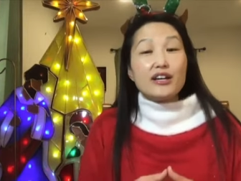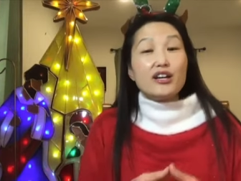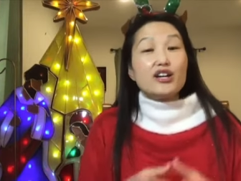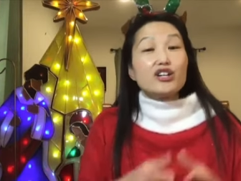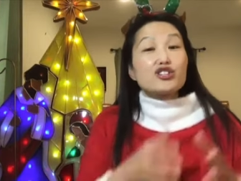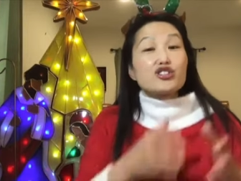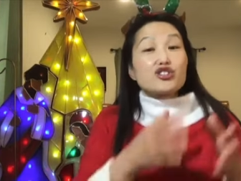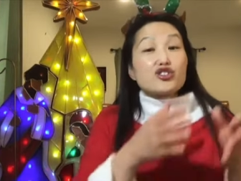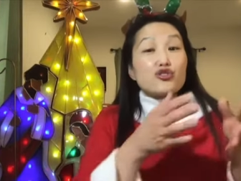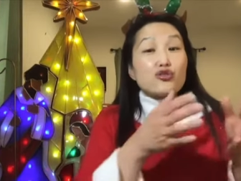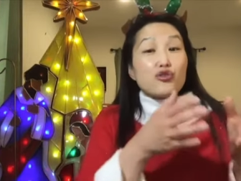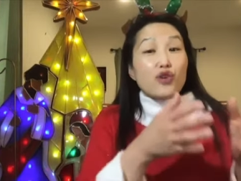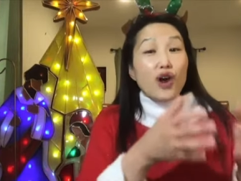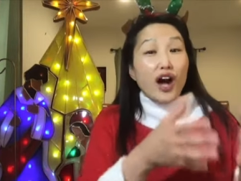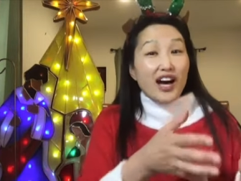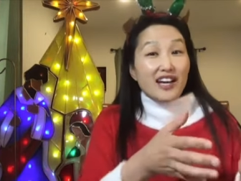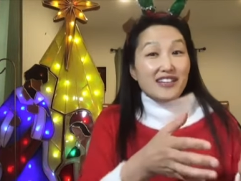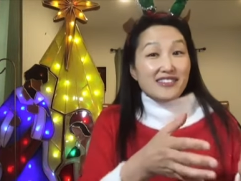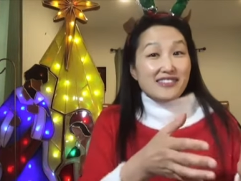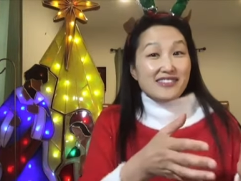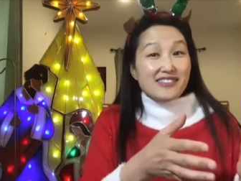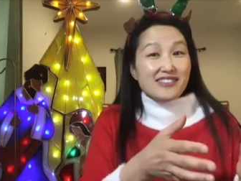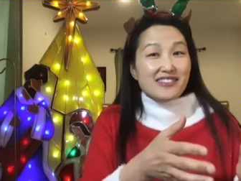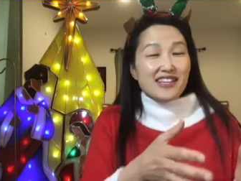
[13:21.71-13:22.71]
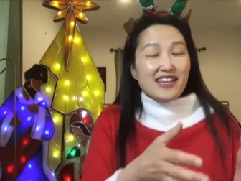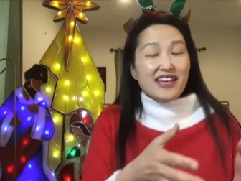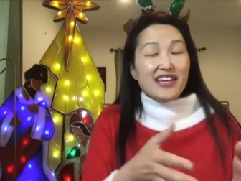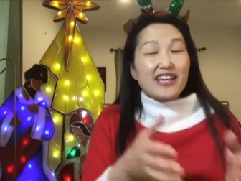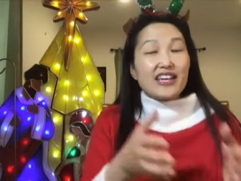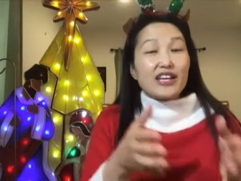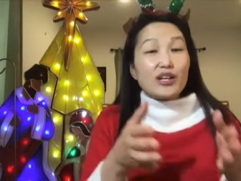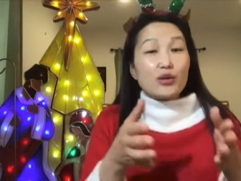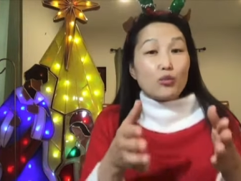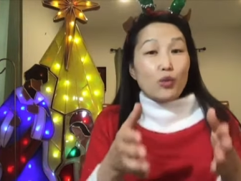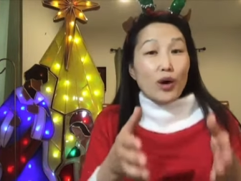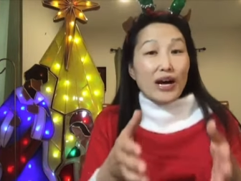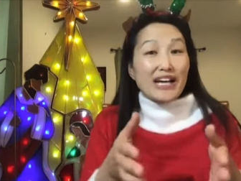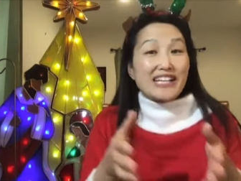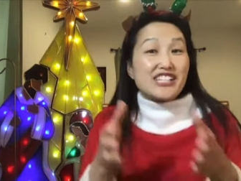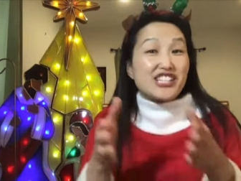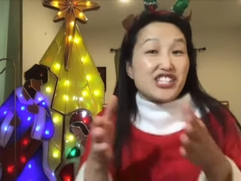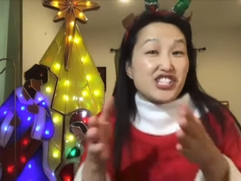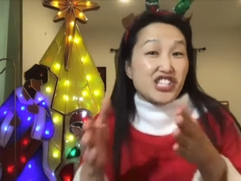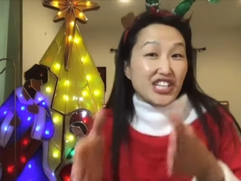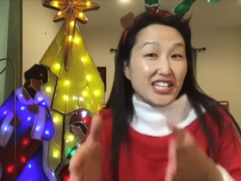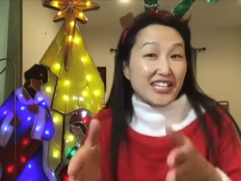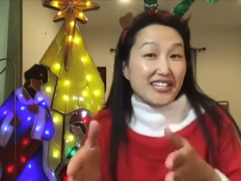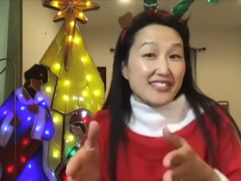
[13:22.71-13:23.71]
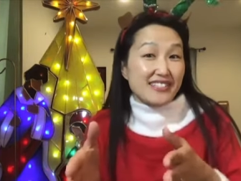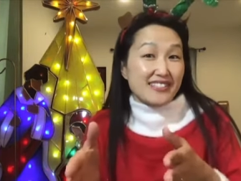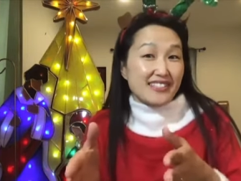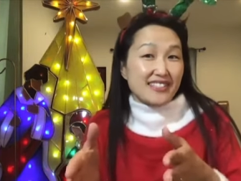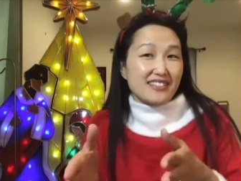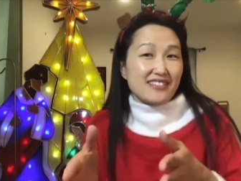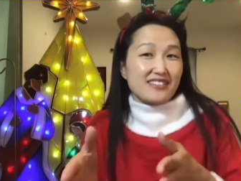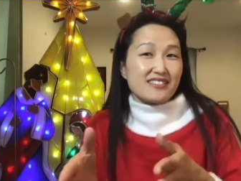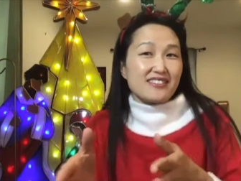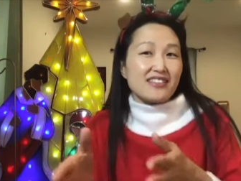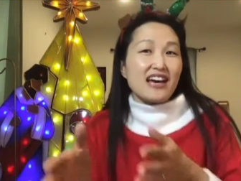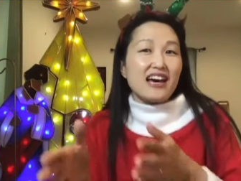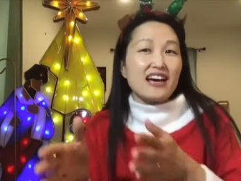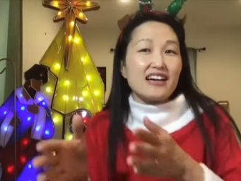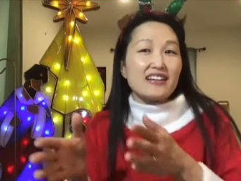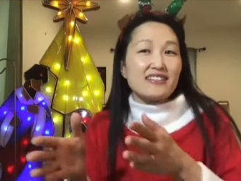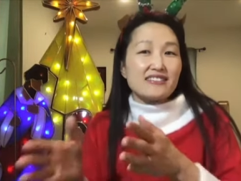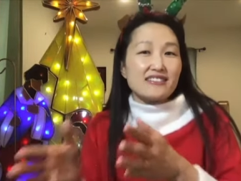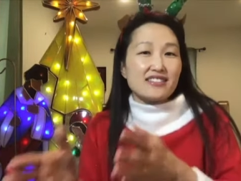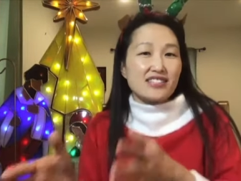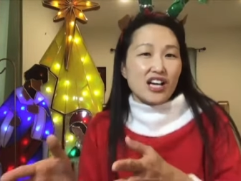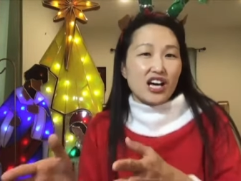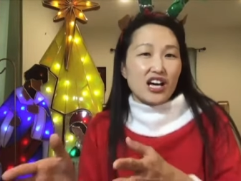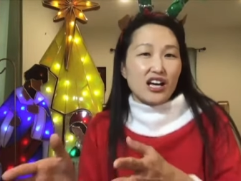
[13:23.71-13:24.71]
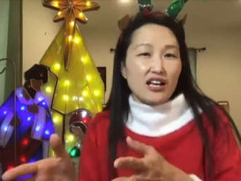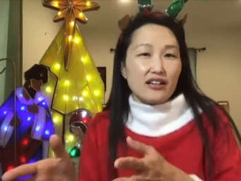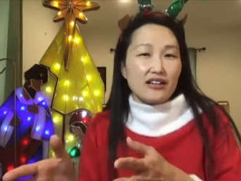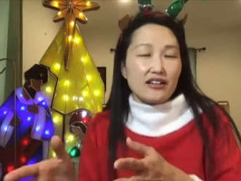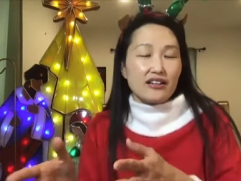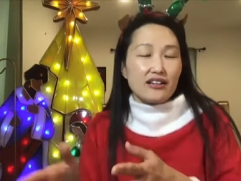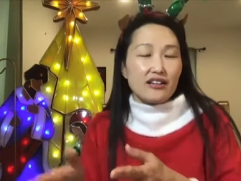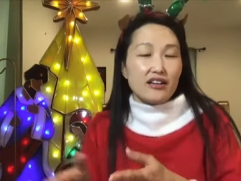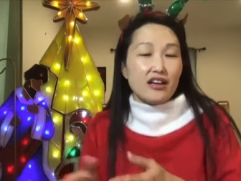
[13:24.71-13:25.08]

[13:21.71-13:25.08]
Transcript: trust in what Jesus has done.